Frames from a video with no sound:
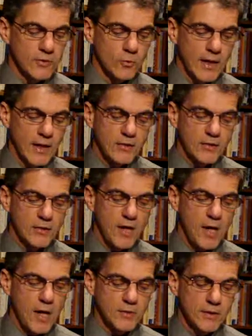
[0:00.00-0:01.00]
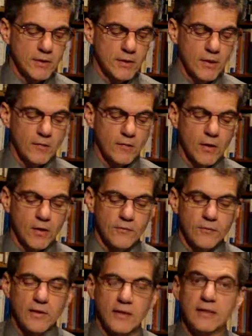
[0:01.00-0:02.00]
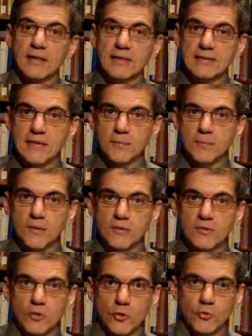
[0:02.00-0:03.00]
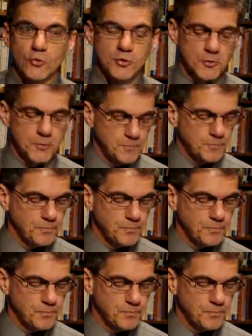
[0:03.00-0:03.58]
to ration the object of conflict and accept solutions.